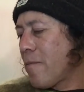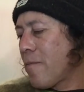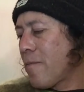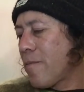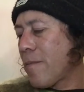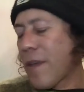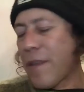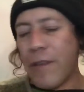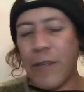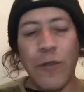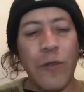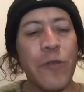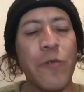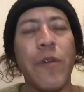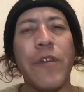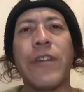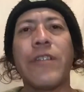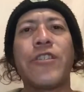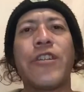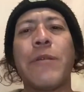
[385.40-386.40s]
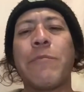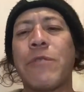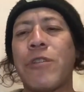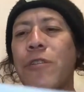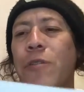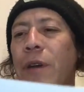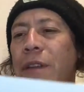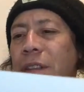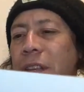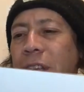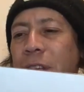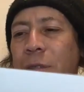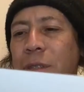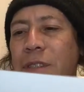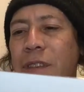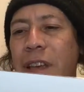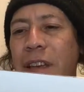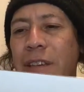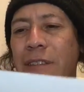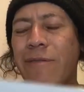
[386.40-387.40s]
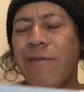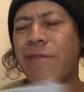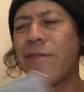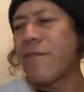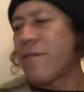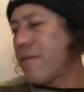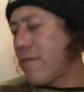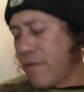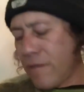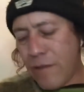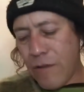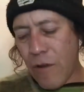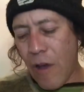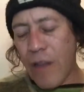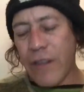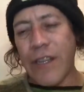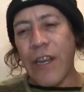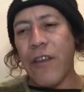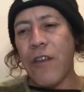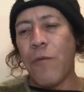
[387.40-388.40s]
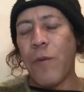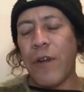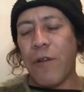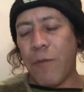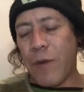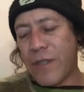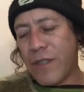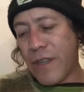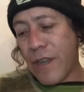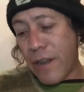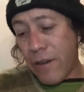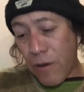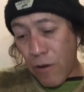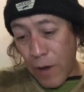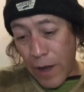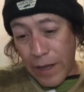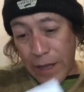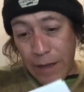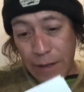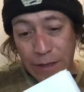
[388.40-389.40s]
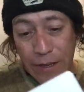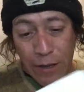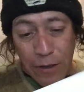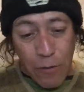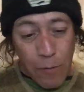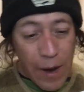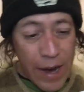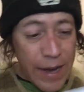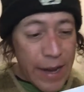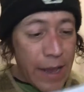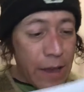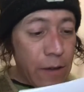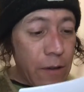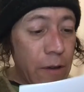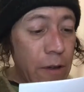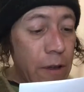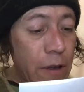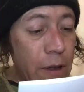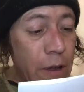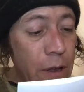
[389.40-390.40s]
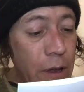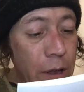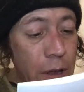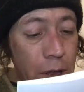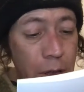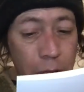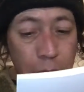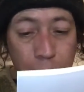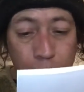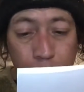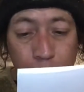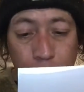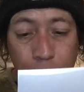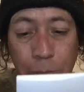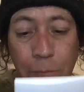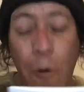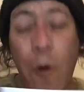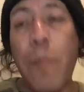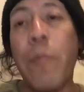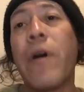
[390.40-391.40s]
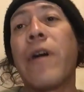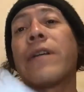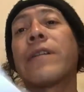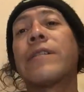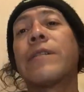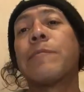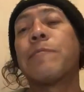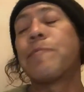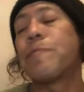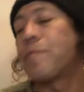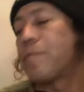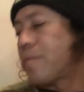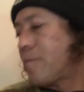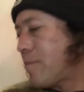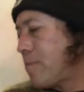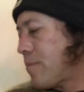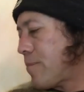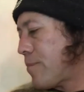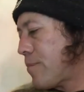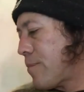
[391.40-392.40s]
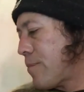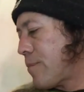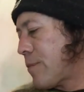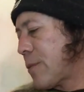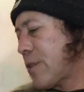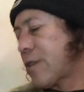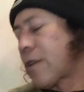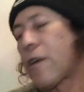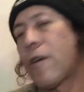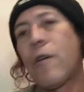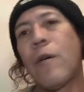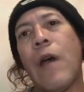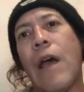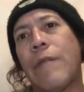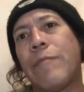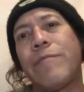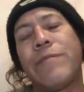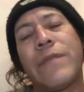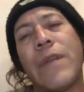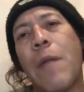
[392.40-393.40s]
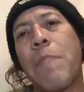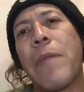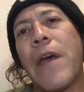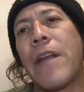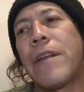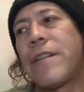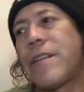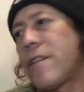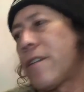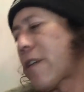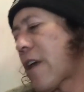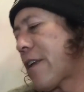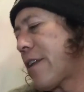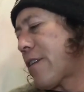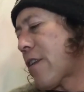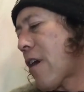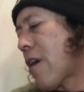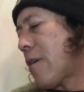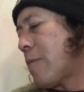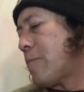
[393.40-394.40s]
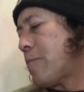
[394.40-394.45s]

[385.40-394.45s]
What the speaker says: And this was really cheap too. I think it was like, I'll tell you what it was later. Oh, I can tell you right now. $4. So not bad deal, I thought.